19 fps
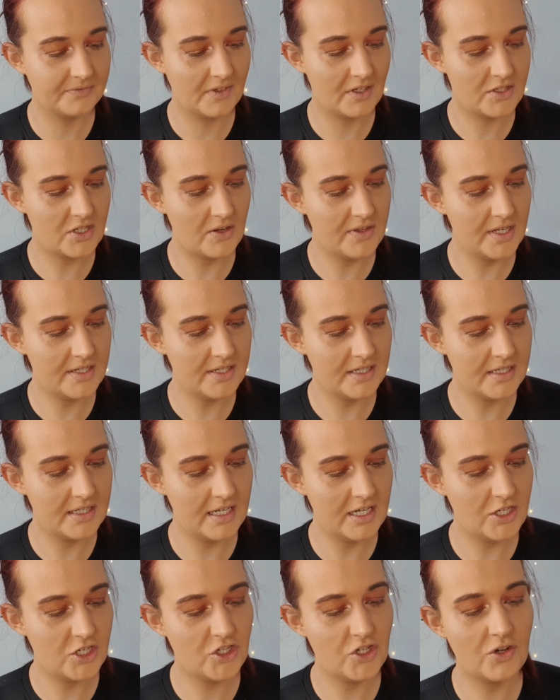So this is
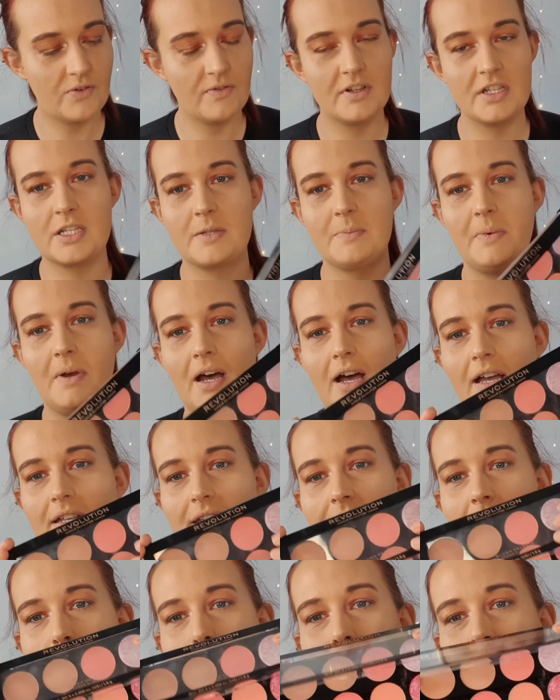the Sugar and Spice
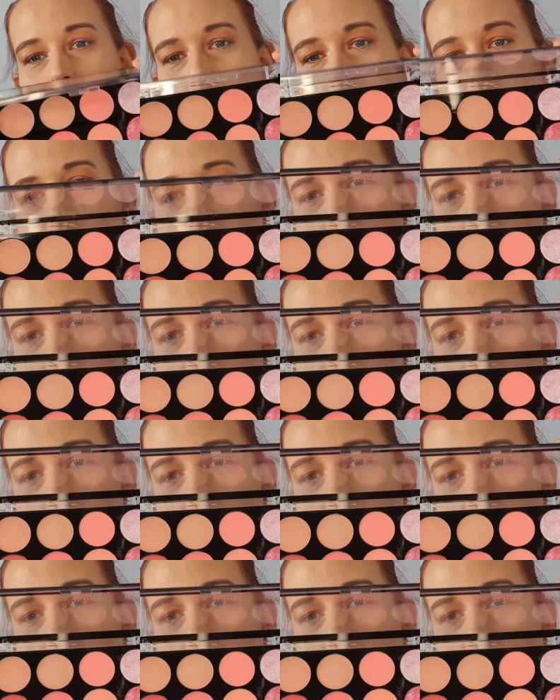Blush